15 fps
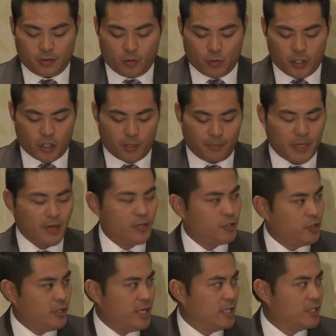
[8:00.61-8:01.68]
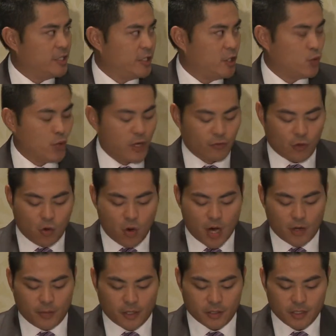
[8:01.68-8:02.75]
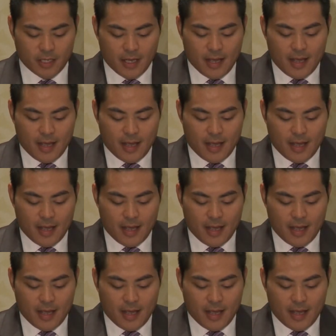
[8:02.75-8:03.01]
when you compare it to the NCQA requirements.